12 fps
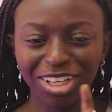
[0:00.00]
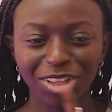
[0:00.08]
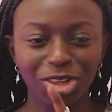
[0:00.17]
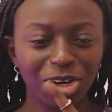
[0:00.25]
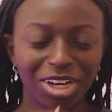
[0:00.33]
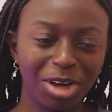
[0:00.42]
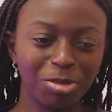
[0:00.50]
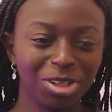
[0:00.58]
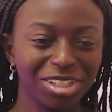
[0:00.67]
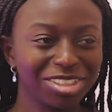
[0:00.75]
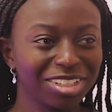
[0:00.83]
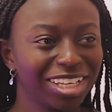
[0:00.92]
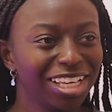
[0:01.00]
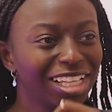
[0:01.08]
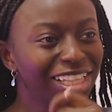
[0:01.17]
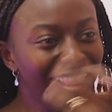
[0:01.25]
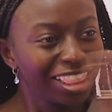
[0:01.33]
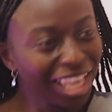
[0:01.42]
Don't come. He lived for
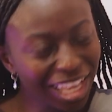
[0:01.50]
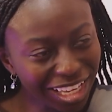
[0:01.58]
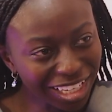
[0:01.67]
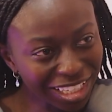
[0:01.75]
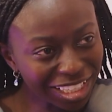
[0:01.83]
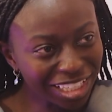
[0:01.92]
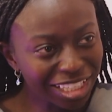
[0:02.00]
this like, T V.